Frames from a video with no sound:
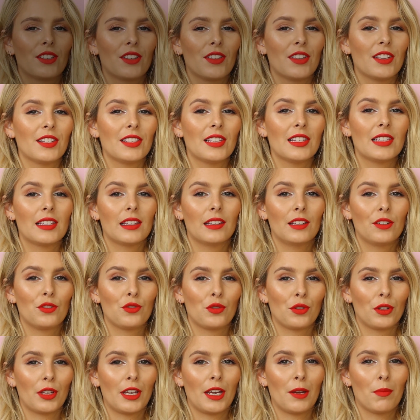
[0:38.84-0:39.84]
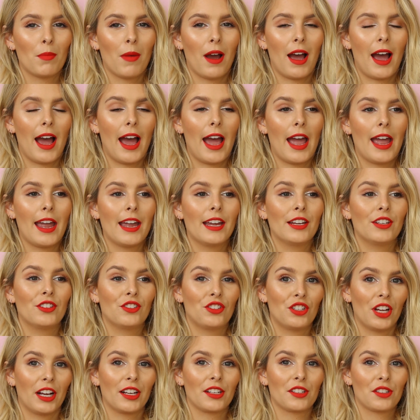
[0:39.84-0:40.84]
So this is literally my
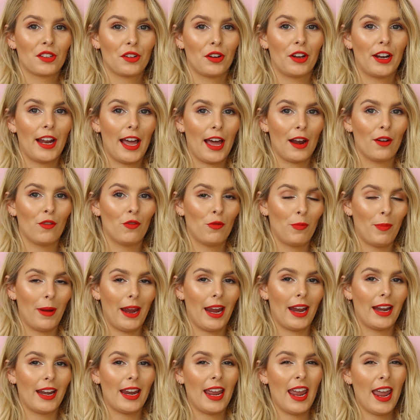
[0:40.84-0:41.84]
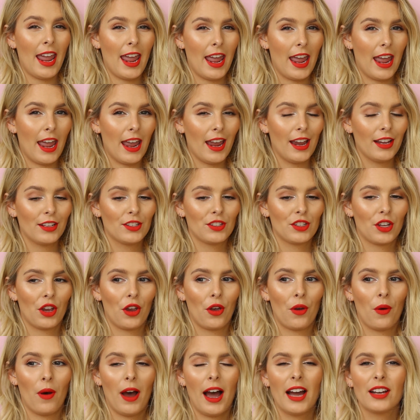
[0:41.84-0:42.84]
just got out of bed hair.
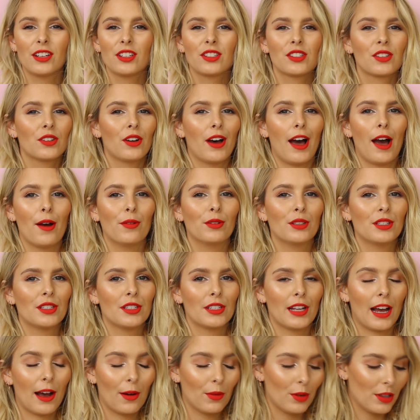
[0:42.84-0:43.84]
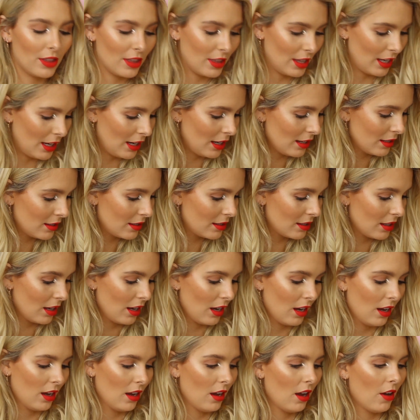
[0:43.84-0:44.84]
So I just thought I would start with this.
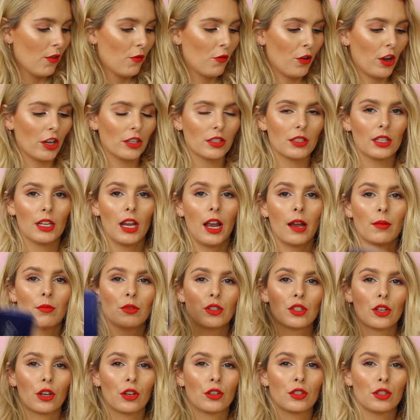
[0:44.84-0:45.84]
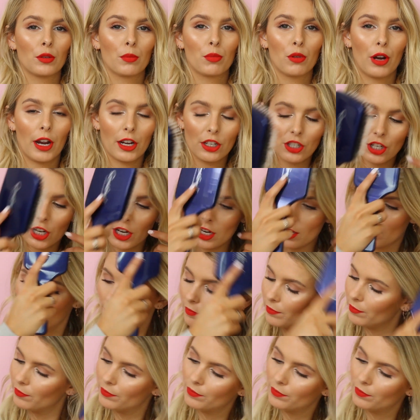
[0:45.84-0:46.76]
Firstly, I'm just going to brush it.